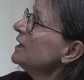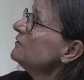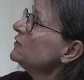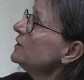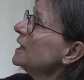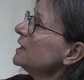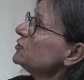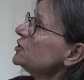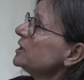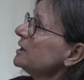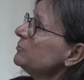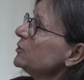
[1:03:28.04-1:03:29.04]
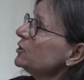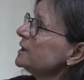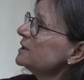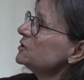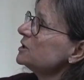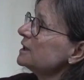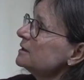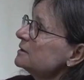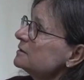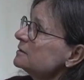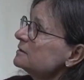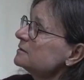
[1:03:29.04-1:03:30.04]
have the hydrogen burning shell.
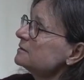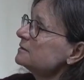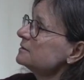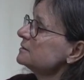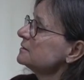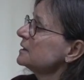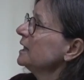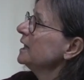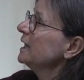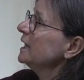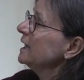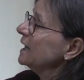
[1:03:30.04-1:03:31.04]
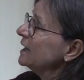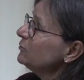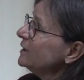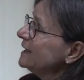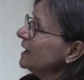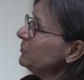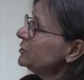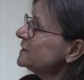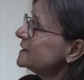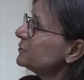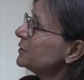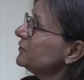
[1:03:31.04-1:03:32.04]
And what
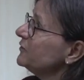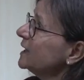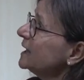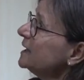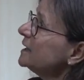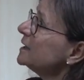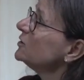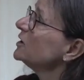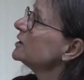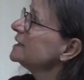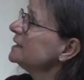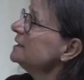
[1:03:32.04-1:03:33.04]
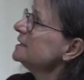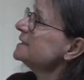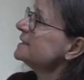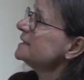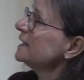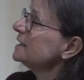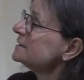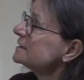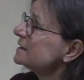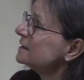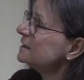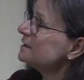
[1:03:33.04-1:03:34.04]
happens very regularly is that